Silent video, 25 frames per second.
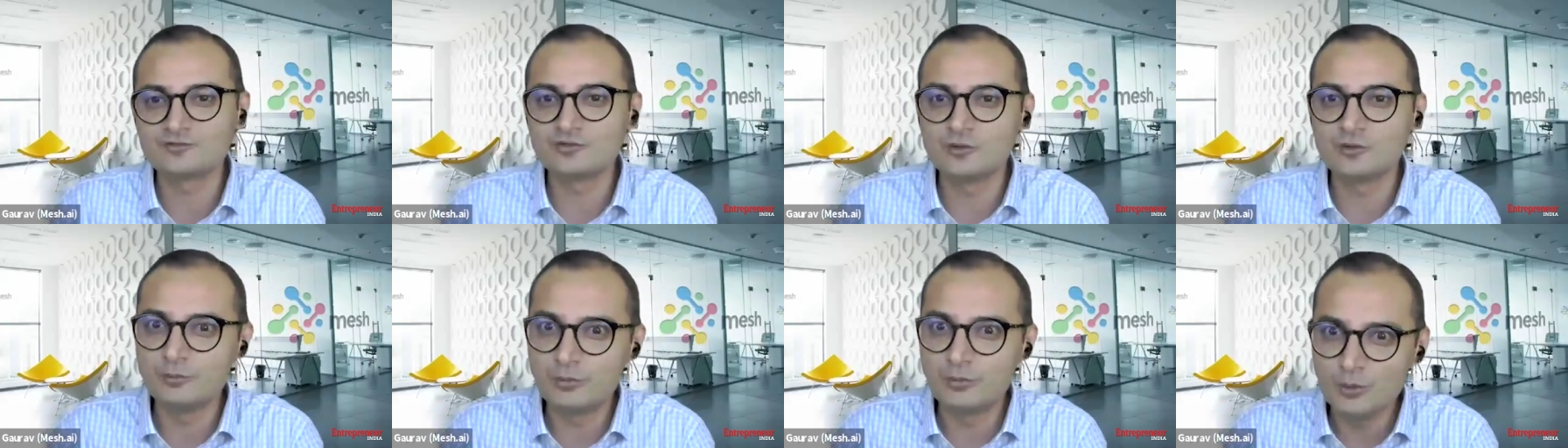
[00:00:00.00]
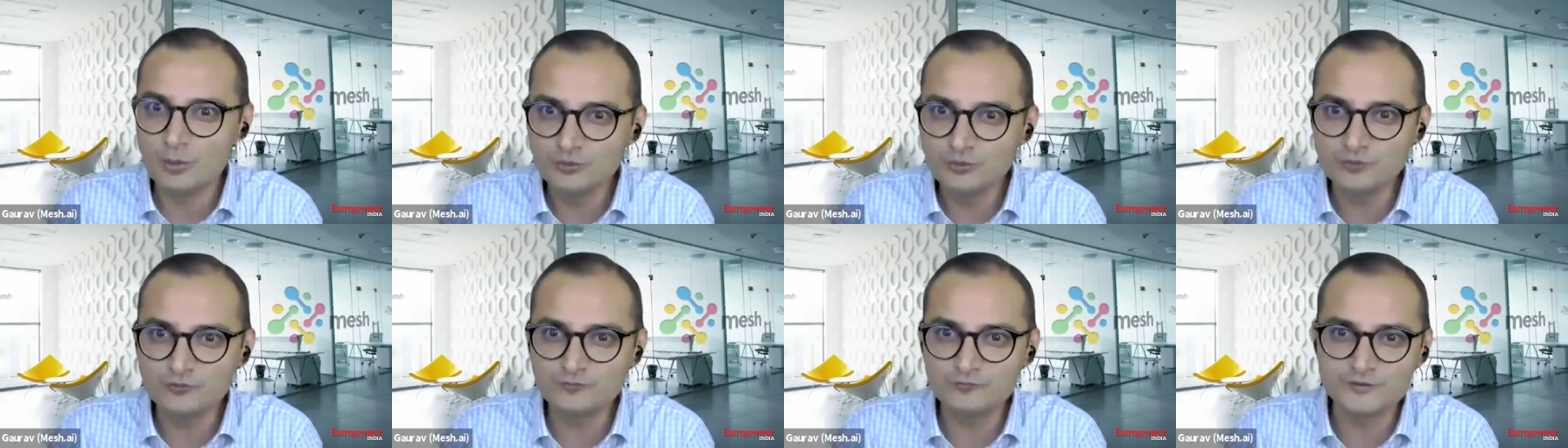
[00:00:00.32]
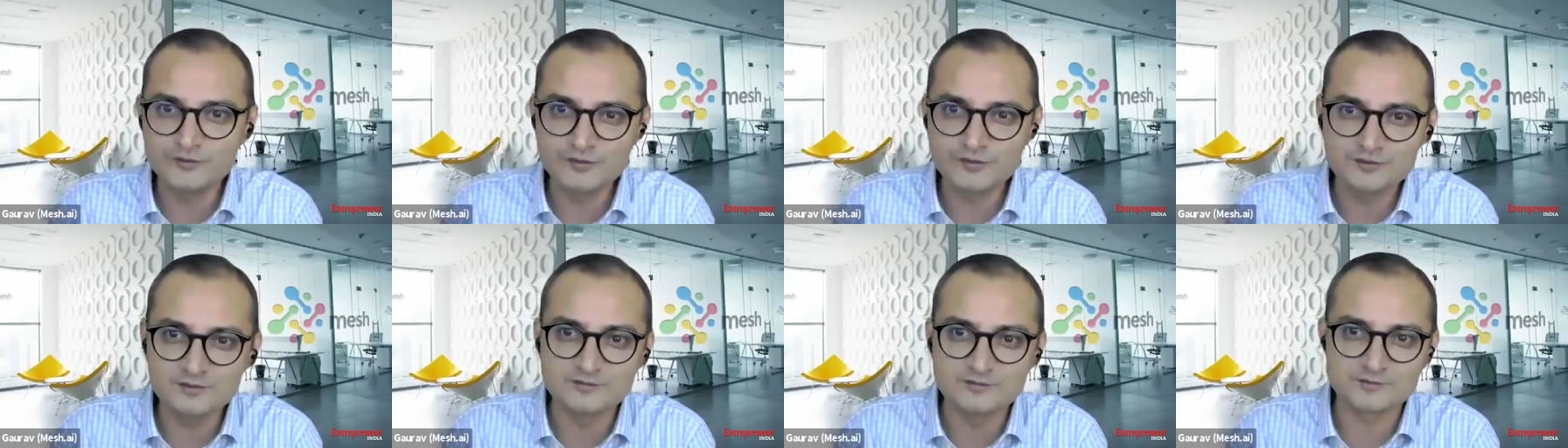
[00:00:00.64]
Right. So,
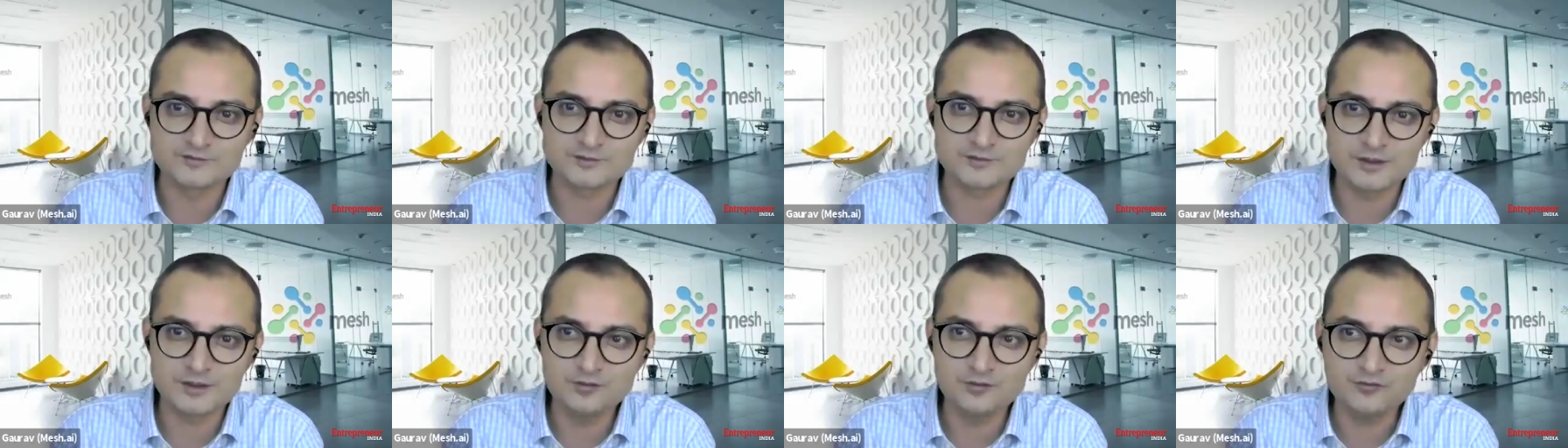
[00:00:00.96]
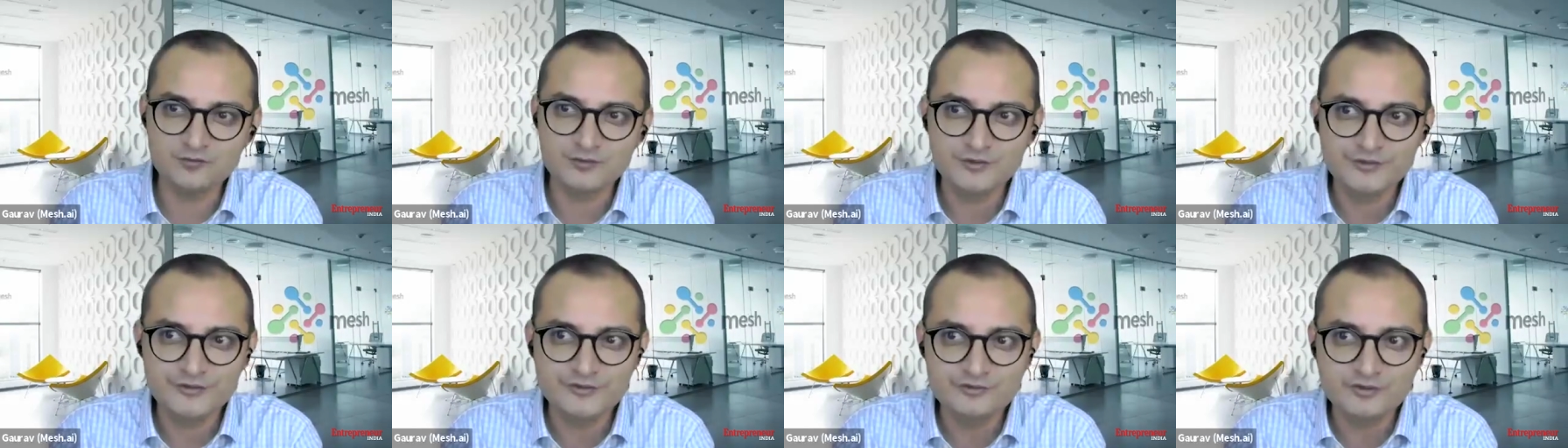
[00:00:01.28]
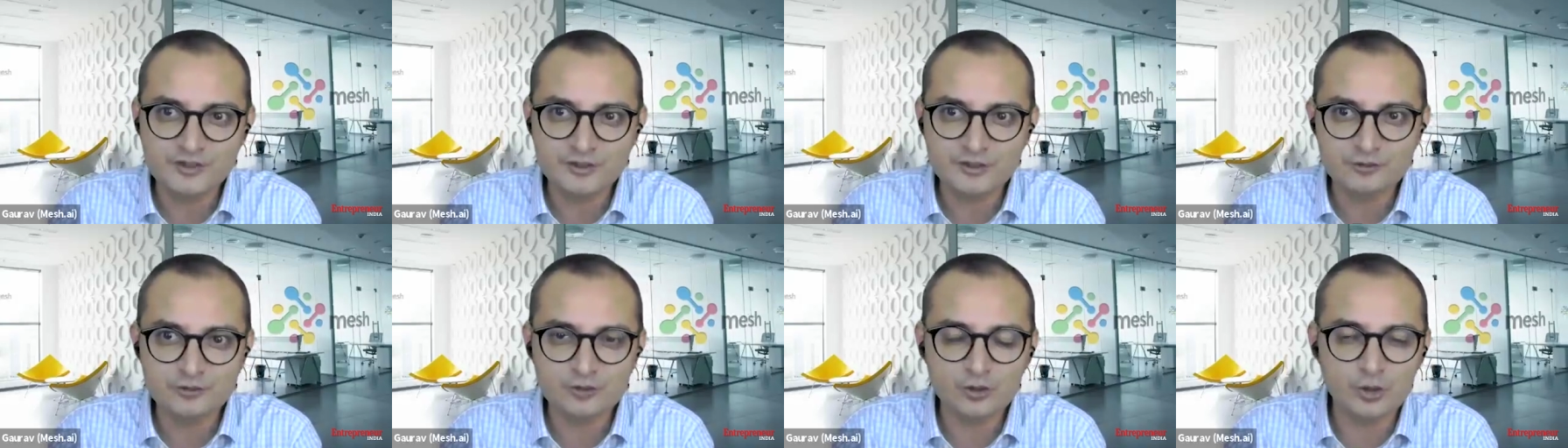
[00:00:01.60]
both of these, if
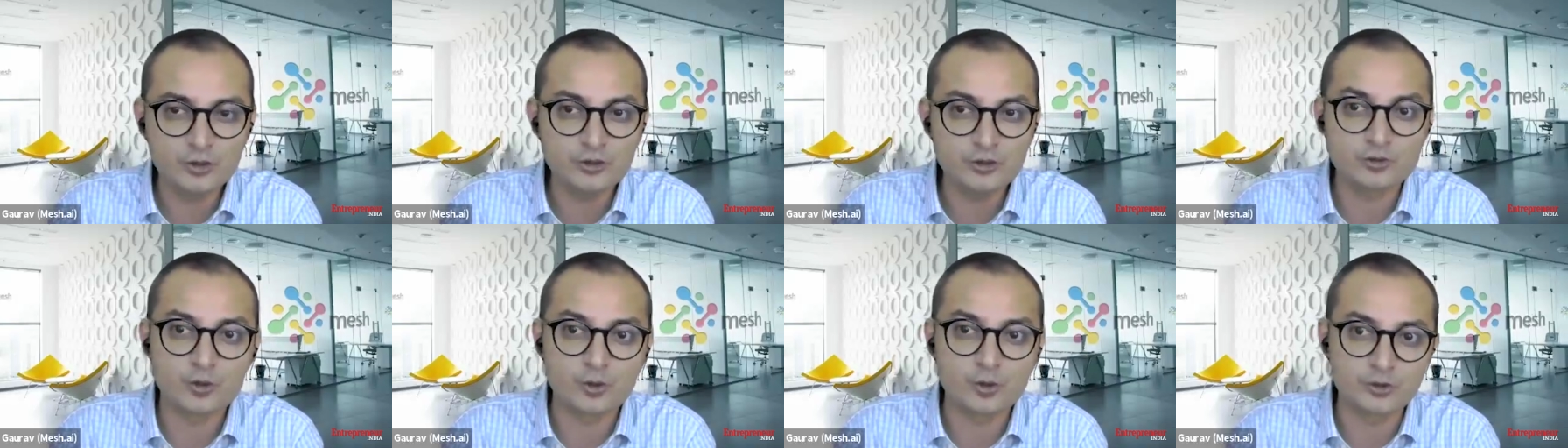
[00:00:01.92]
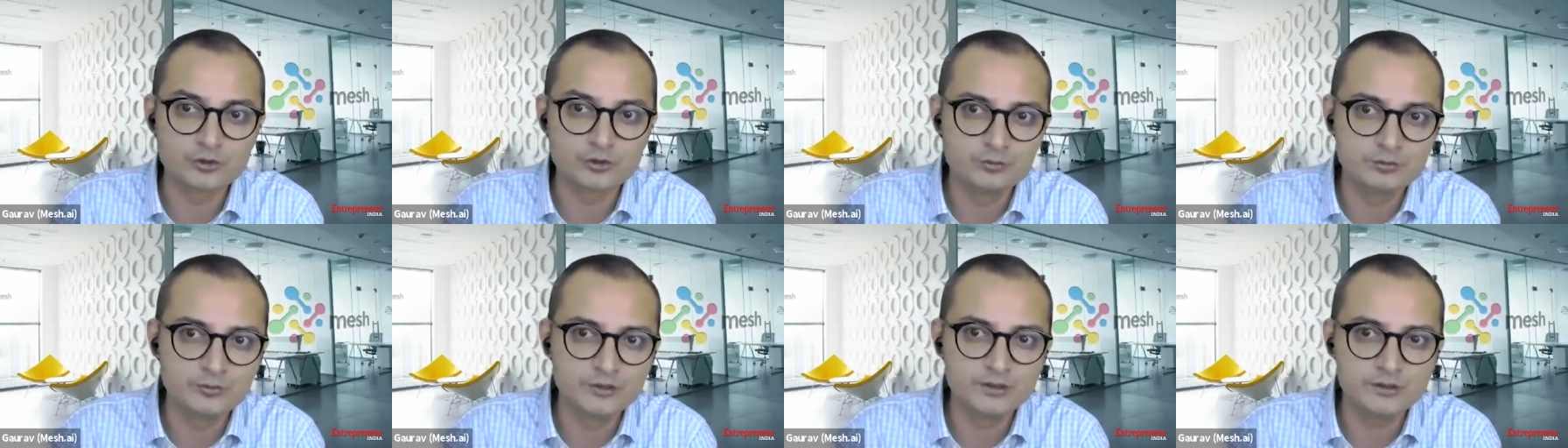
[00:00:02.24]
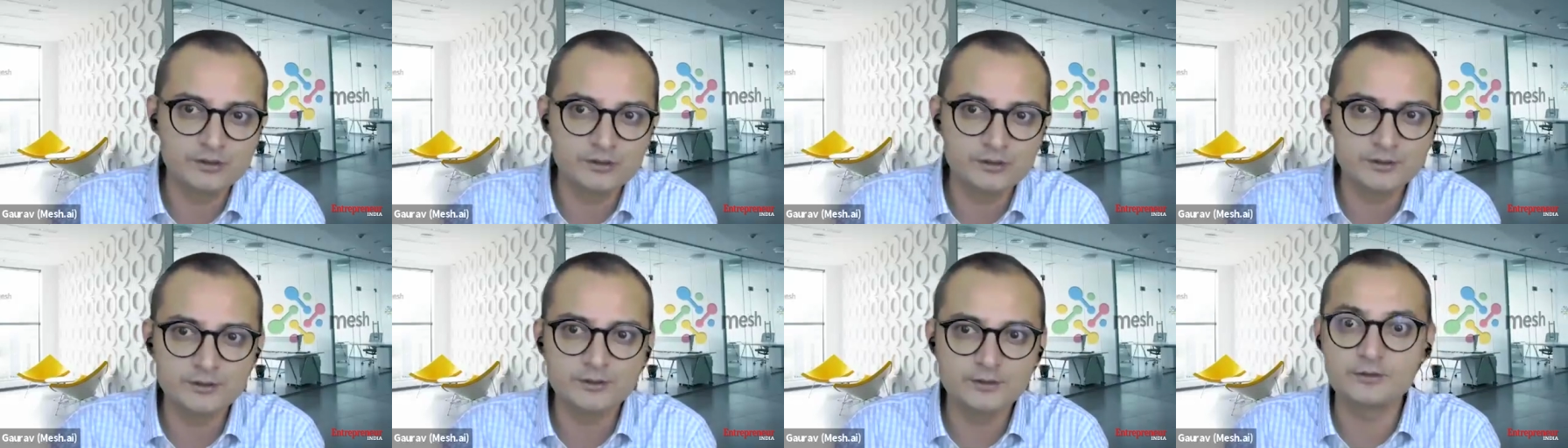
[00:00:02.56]
these are not
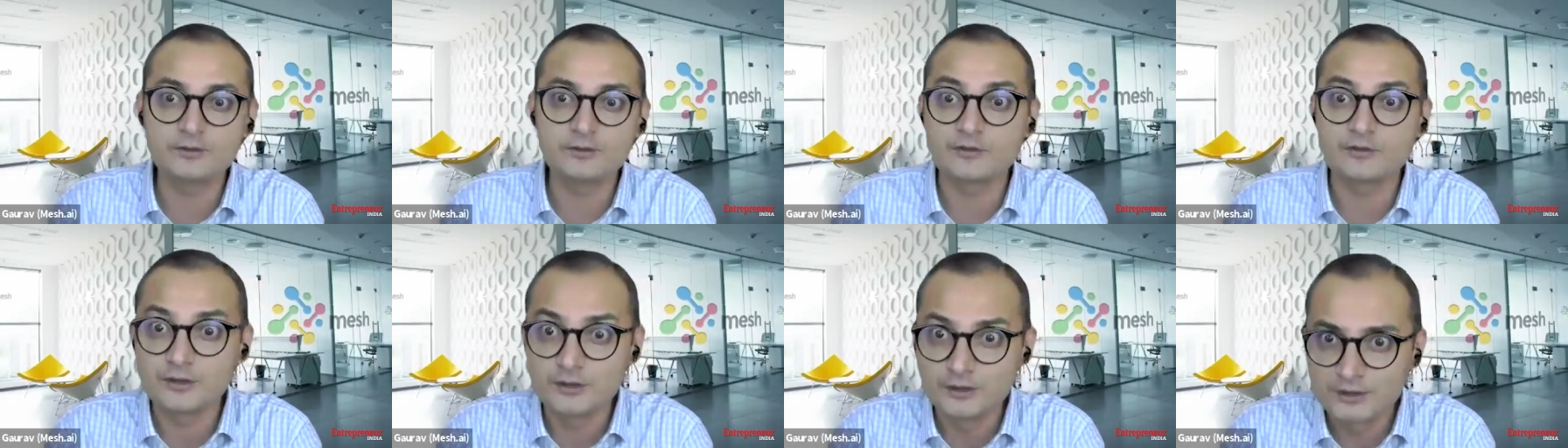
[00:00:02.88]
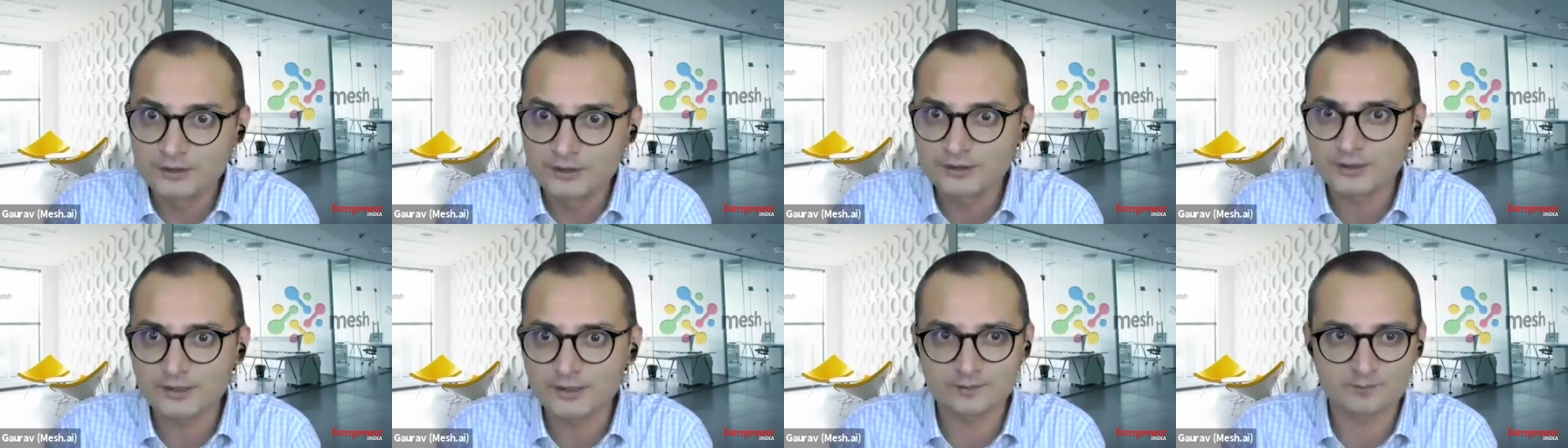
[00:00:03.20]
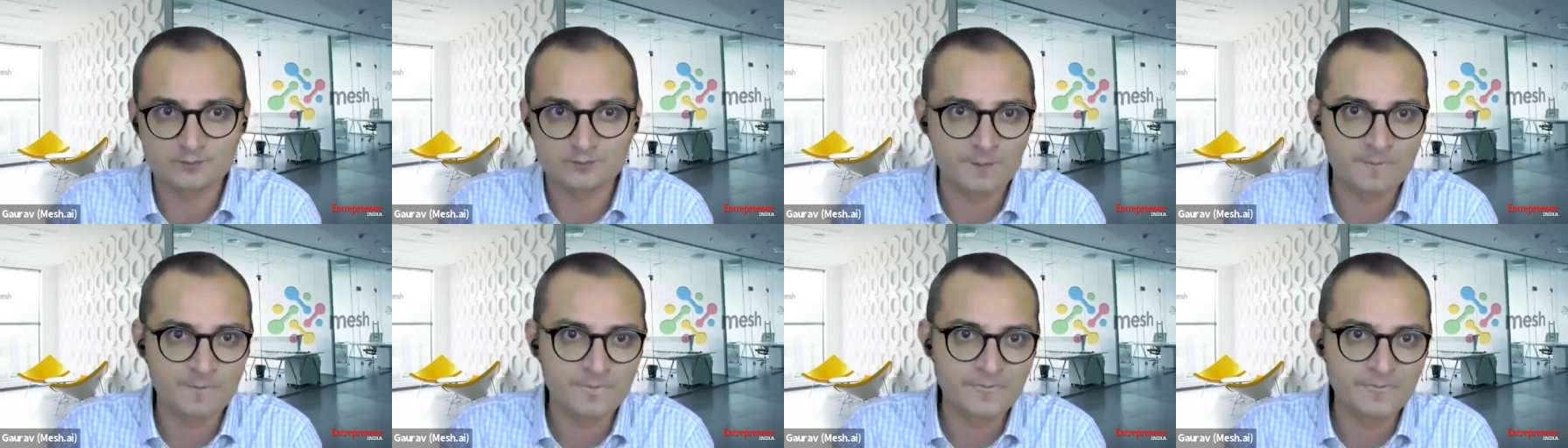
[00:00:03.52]
documented in real
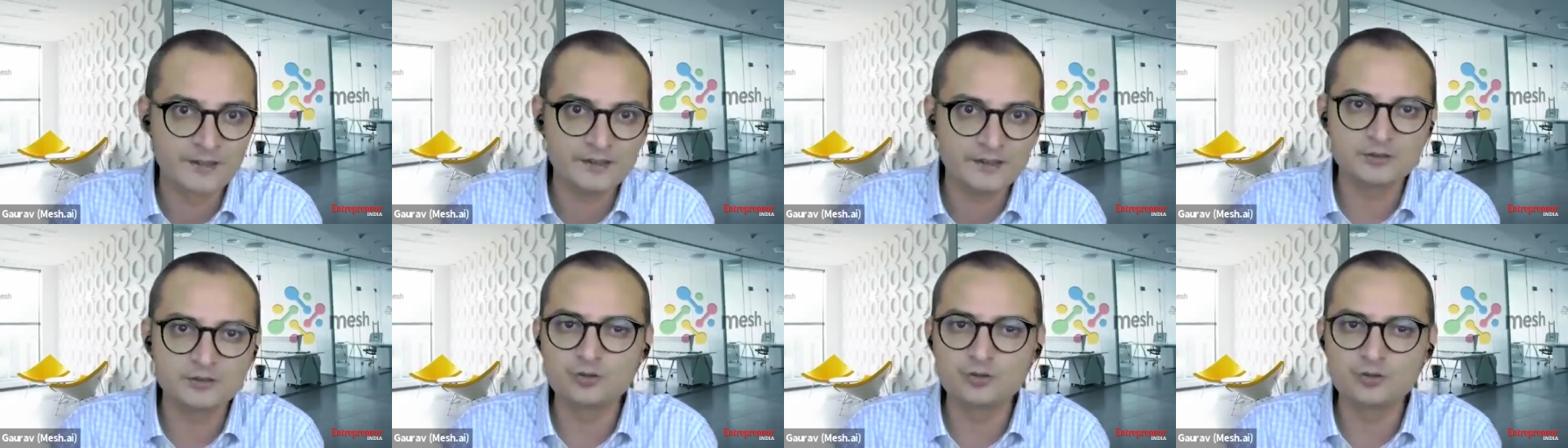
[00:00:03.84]
time,